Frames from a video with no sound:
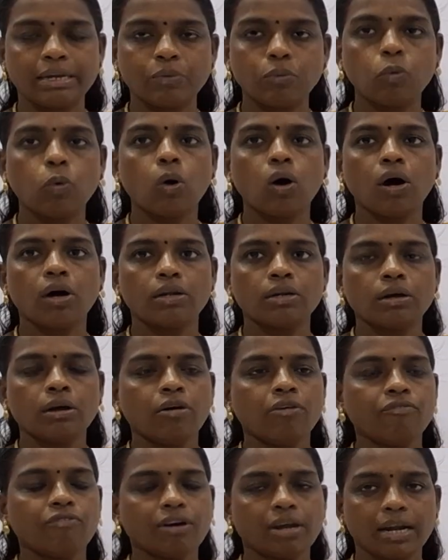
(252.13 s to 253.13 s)
of war,
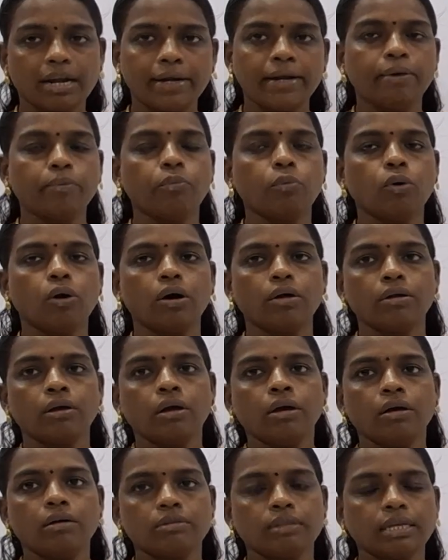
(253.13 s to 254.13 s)
for lead of war.
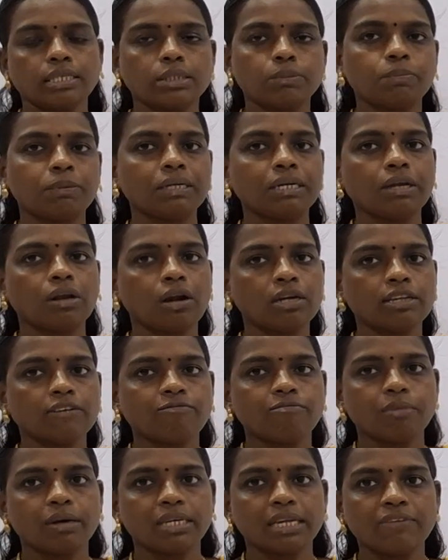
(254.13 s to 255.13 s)
They spend a lot
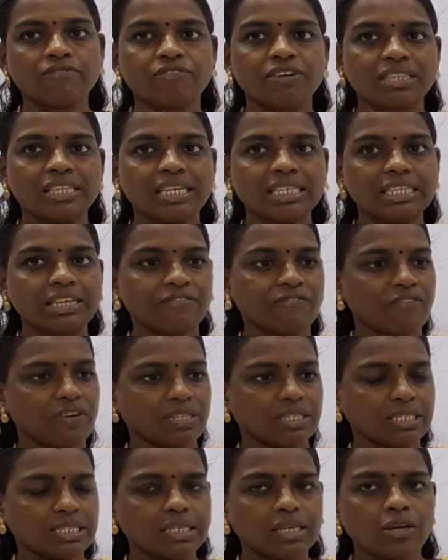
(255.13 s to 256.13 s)
of money for the
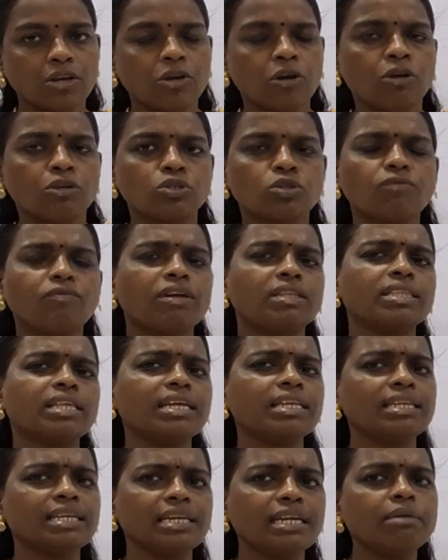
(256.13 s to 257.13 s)
defense. So when
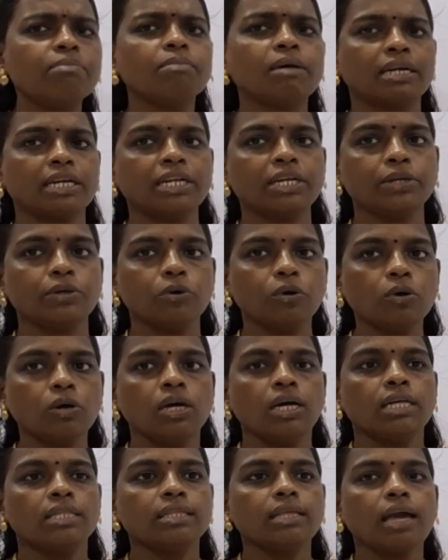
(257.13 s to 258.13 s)
they need money,
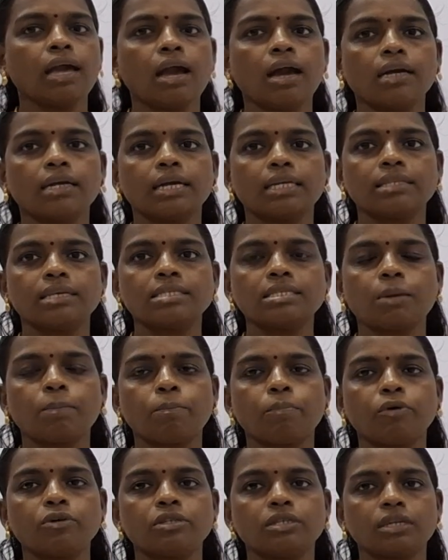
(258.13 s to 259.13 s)
they get the
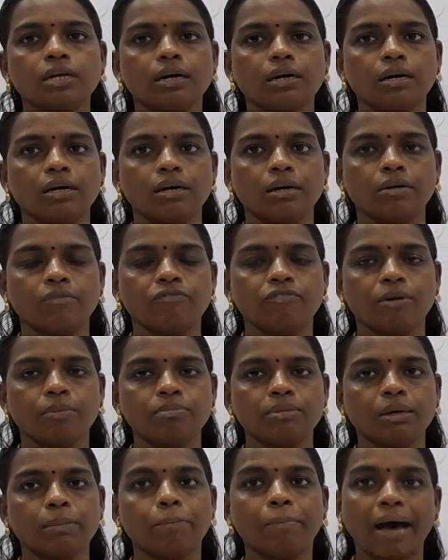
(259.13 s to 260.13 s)
support
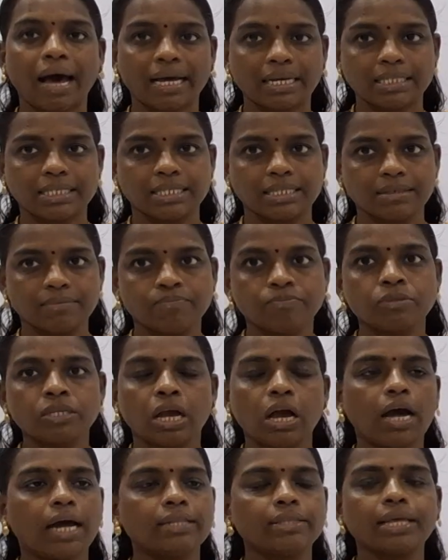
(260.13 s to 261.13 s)
from the banks
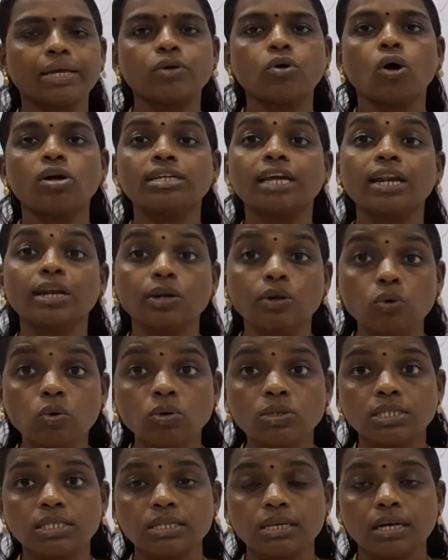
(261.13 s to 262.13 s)
and they got a
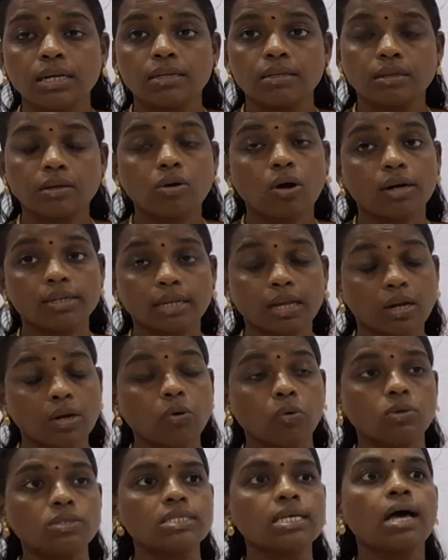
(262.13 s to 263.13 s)
loans.
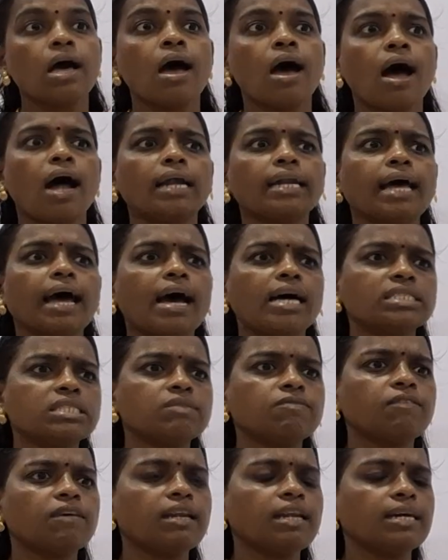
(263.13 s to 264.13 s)
And
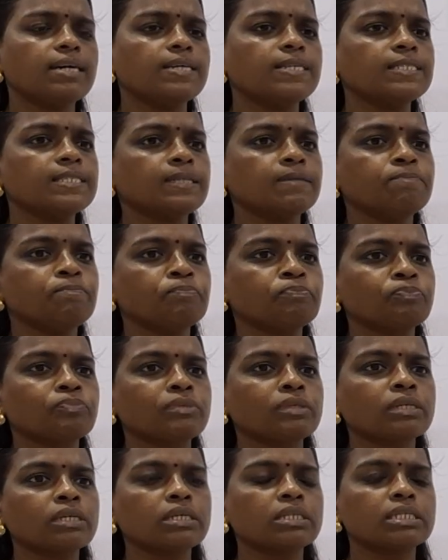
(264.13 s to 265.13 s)
as well
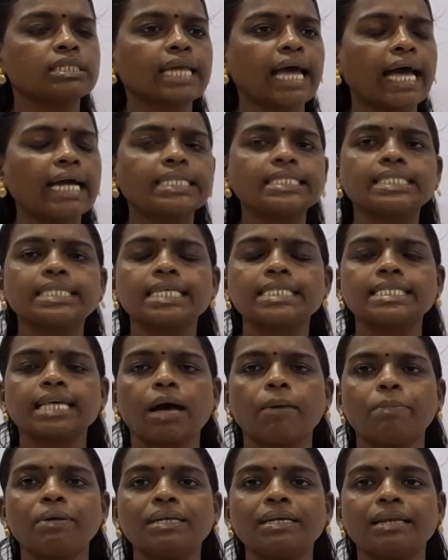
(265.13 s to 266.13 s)
as taxes
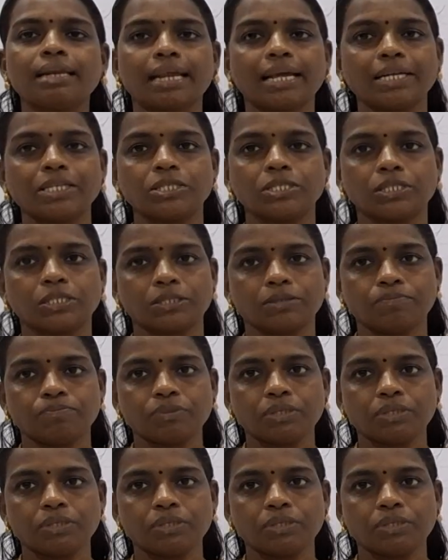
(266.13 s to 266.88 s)
have been raised.